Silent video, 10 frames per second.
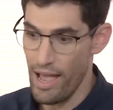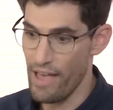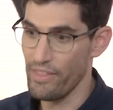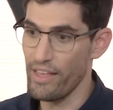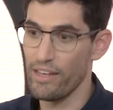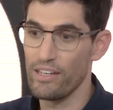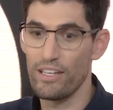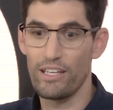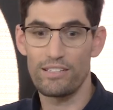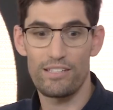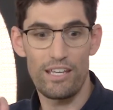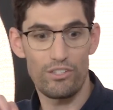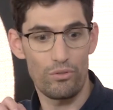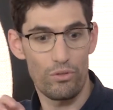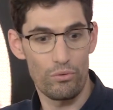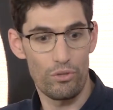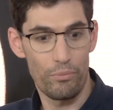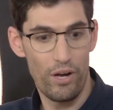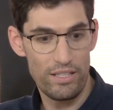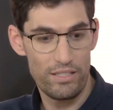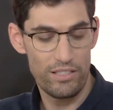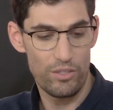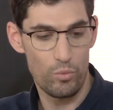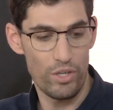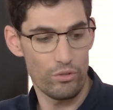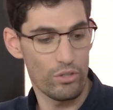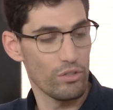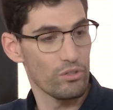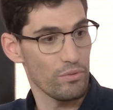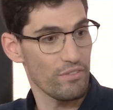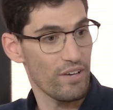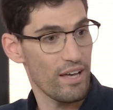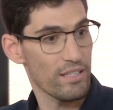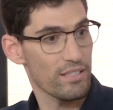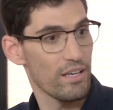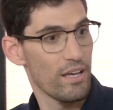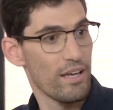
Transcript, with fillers: and then it takes you through the process, and when you go to invest,